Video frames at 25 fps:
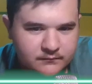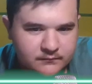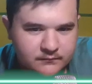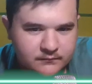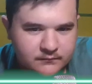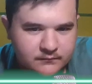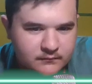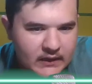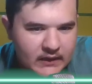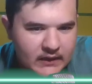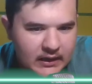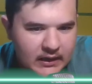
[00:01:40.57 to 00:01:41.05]

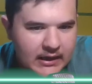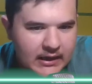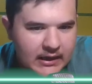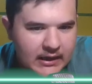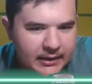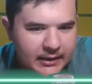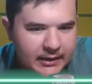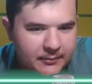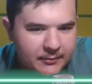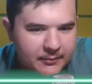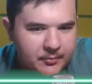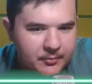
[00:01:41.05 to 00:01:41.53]
knight
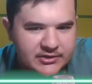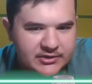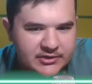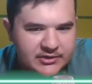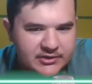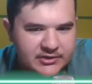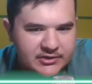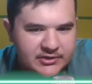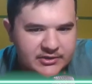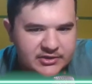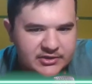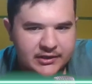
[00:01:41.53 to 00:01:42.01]
back to
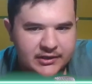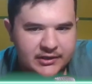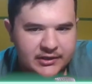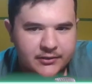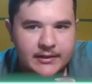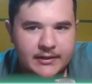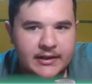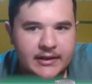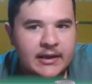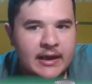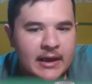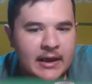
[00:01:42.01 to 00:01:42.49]
c3,
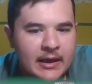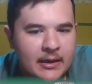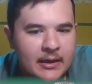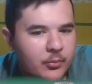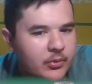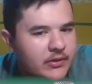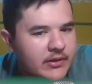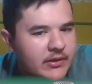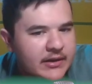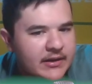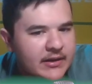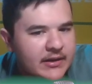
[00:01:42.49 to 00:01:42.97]
but
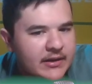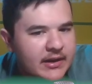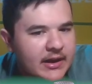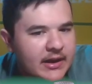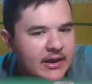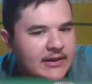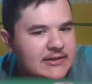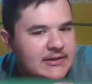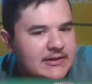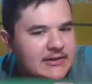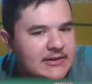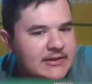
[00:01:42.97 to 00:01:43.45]
then knight takes
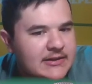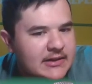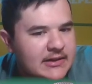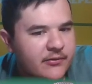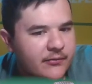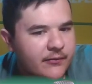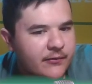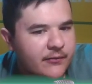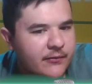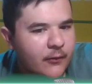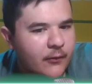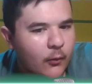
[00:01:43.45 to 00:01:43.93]

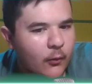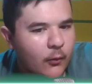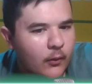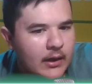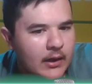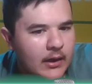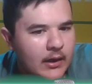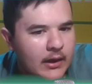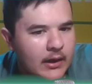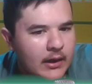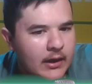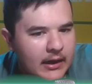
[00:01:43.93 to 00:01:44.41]
e4,
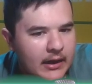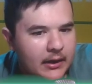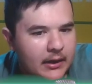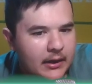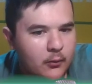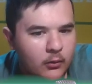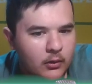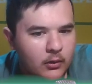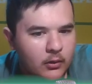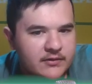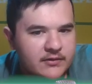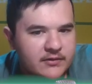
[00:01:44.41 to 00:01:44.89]
and all of a
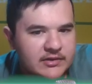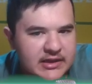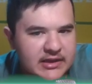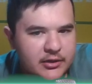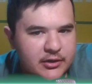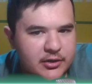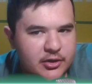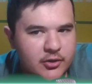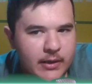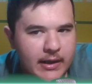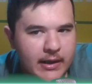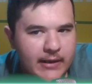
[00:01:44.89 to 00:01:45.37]
sudden you
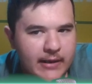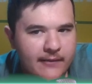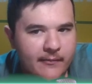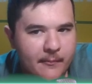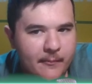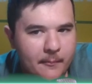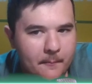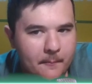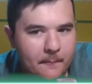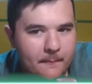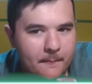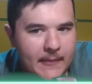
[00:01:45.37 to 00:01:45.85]
have
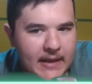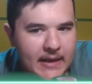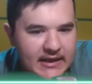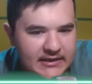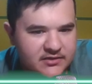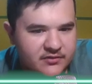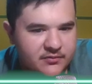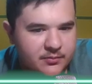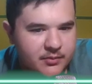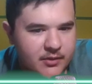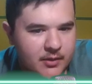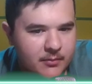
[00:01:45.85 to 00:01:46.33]
massive
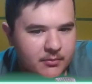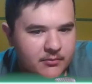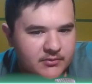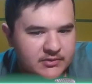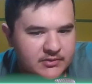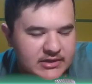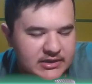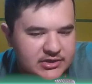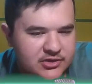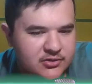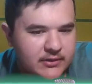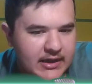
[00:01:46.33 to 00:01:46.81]
problems that
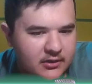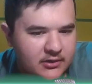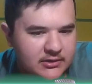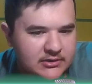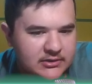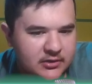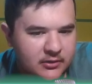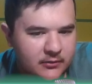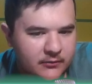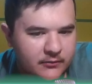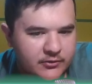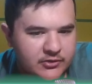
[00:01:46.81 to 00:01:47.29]
you cannot
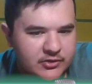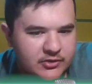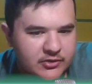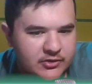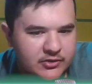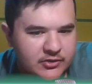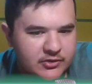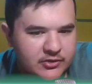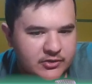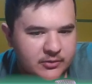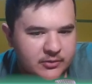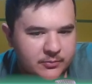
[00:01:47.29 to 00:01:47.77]
solve. So
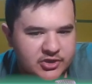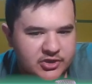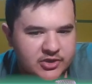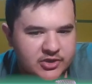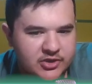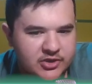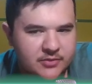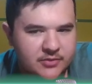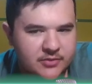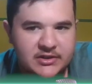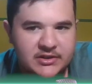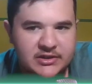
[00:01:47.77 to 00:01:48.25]
bishop
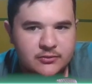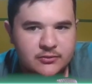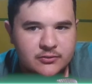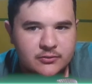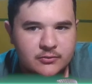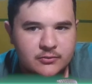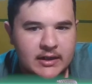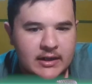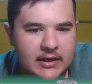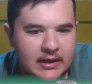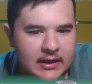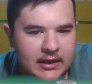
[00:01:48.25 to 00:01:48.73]
d2,
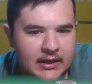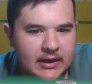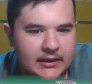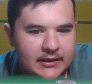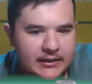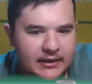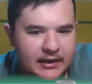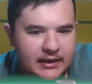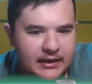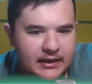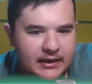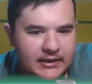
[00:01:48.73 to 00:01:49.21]

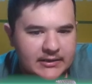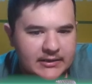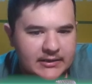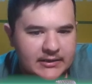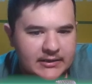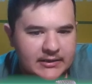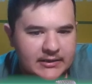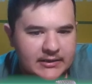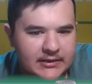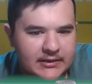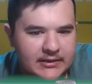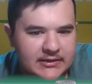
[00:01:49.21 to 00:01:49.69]
knight takes
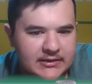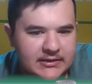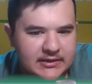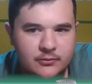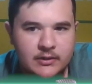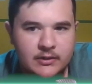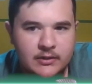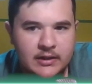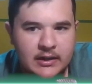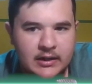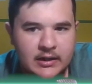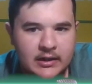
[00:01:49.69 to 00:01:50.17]
d2,
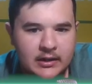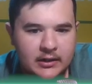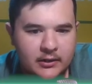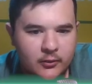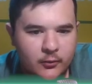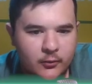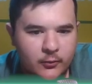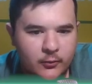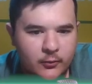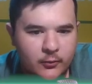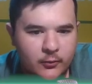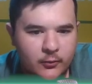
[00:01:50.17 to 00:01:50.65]
queen
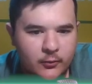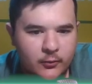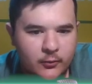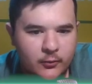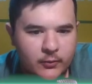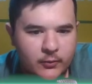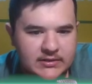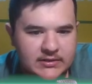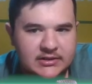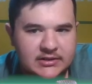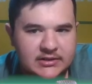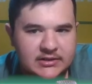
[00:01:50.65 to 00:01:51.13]
takes
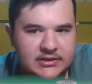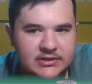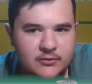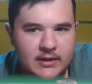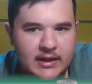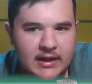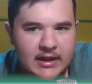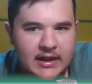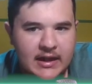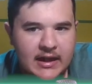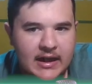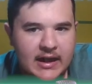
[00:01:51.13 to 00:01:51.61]
d2,
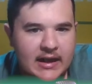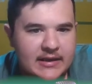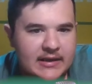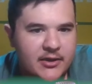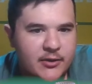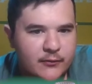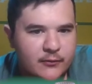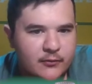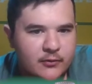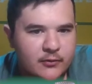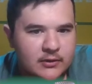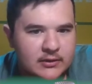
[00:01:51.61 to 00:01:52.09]
and now
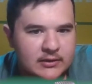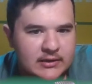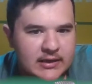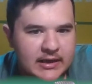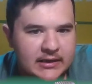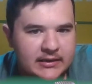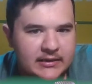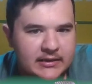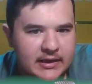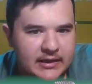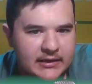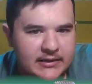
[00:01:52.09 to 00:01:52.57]
you've got
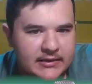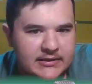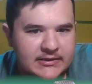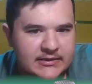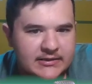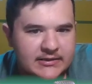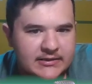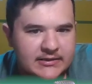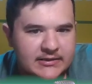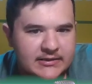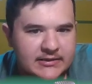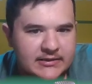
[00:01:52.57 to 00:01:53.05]
like knight d7.